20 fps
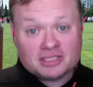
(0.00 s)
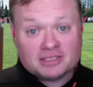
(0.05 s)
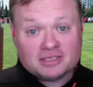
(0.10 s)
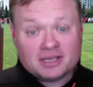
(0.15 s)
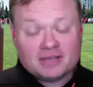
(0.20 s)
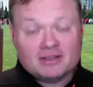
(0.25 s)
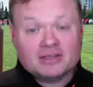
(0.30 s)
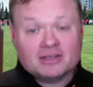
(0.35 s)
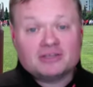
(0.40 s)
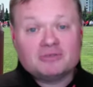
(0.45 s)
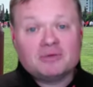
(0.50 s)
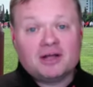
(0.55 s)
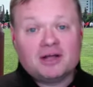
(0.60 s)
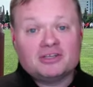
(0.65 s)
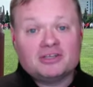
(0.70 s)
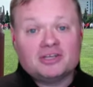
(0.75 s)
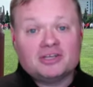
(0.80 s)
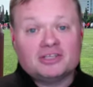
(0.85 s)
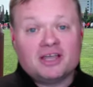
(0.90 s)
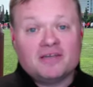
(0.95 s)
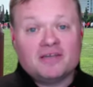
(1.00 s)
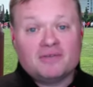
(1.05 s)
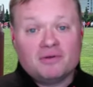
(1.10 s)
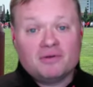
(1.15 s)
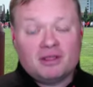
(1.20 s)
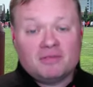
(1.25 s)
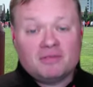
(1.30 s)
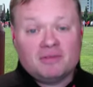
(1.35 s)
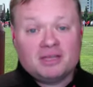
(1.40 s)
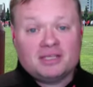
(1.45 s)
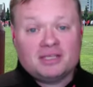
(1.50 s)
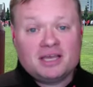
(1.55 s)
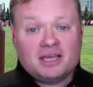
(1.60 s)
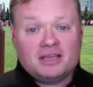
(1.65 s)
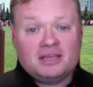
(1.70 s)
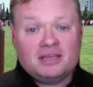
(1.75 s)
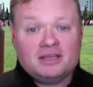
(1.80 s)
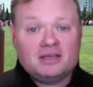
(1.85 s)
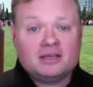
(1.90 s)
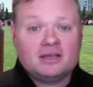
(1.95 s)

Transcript: Yeah. I'd like to apologize to everyone in the Big Ten,